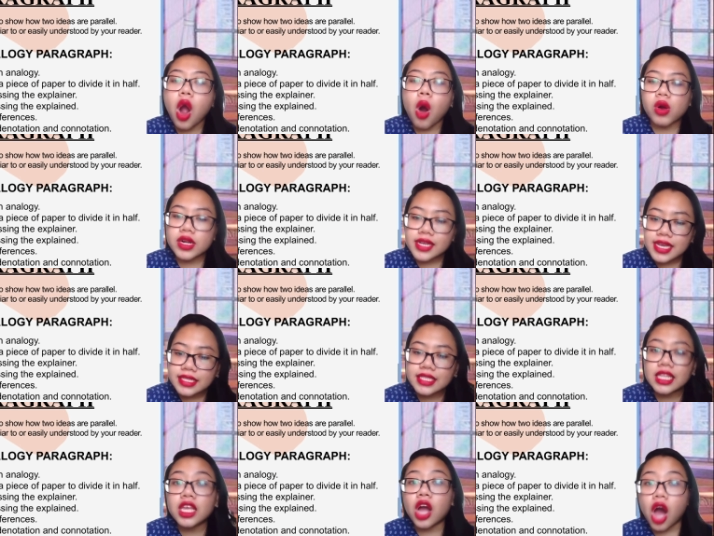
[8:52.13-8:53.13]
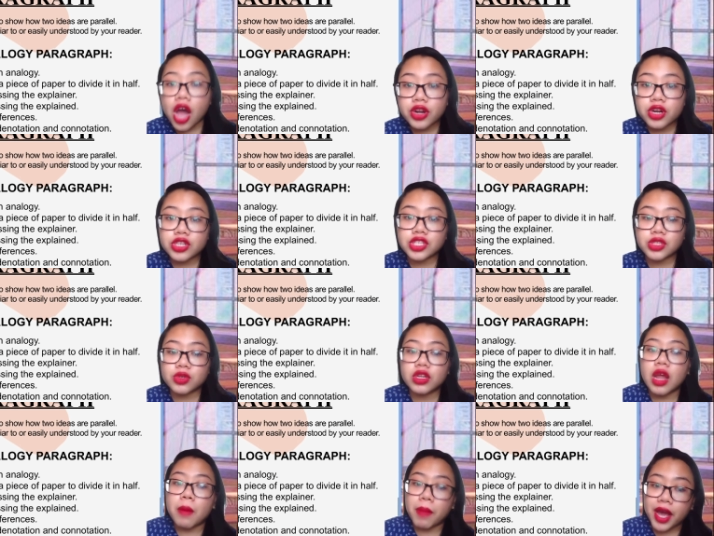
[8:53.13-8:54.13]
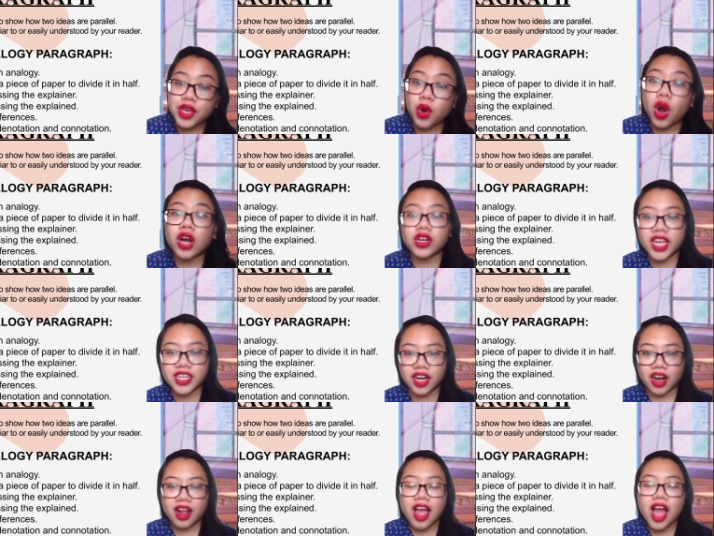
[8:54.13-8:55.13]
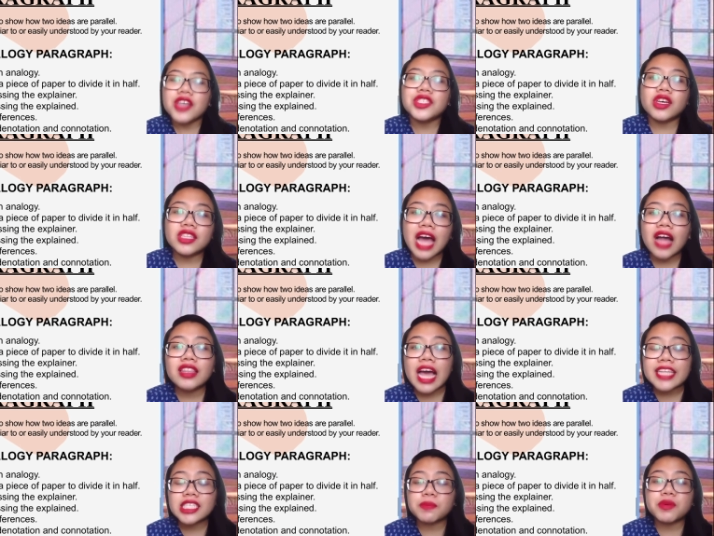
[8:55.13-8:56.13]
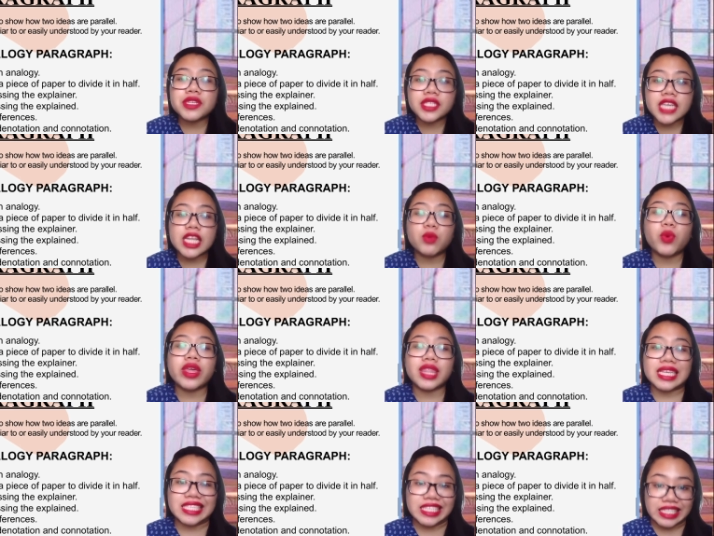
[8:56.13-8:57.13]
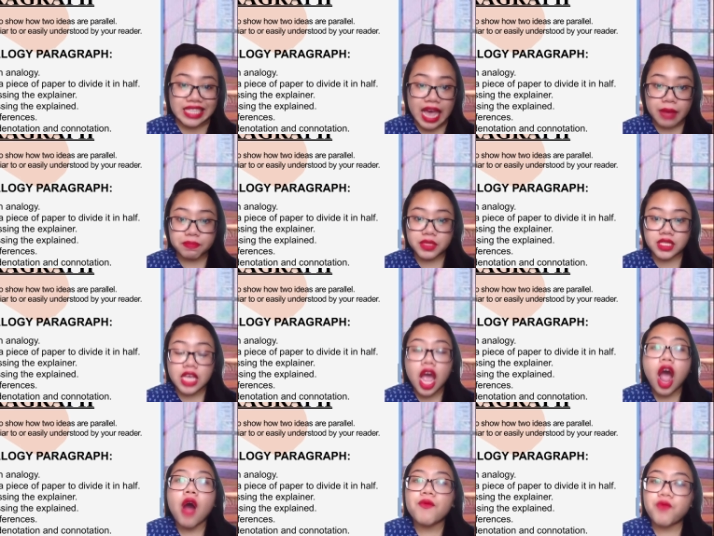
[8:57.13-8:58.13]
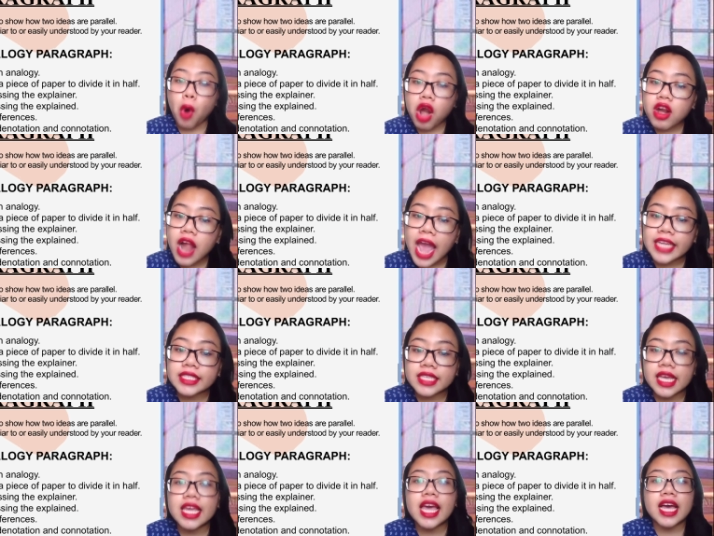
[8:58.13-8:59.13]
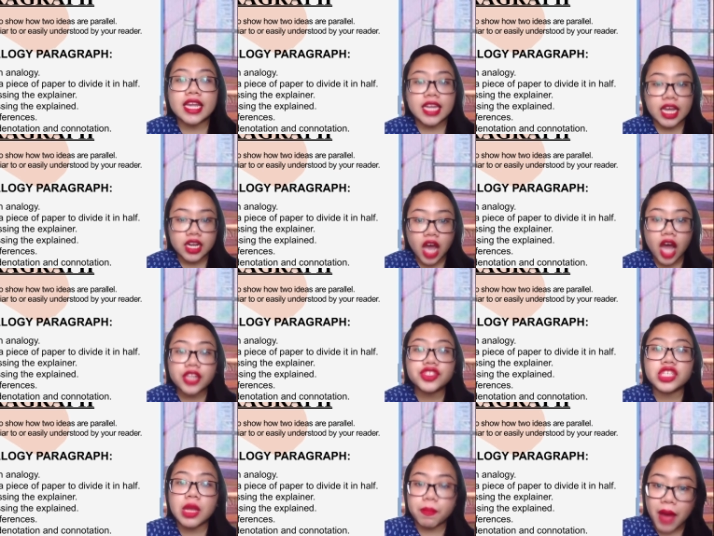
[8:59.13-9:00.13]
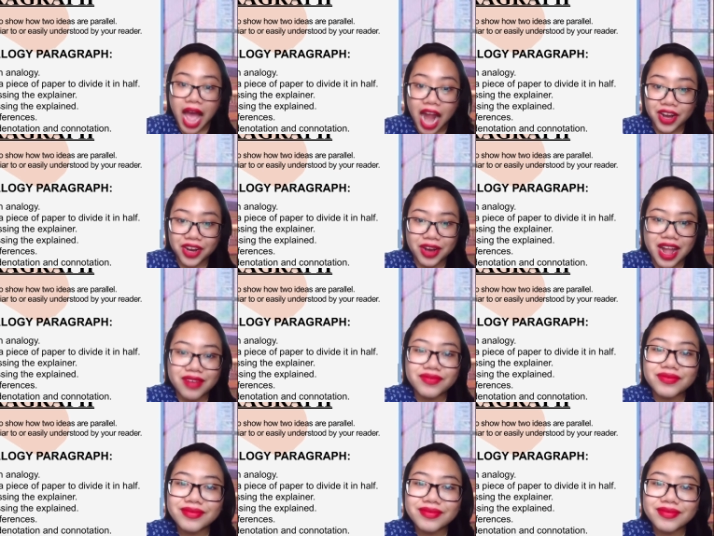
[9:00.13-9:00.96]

or easily understood by your reader. So now let's proceed with the steps for writing an analogy paragraph.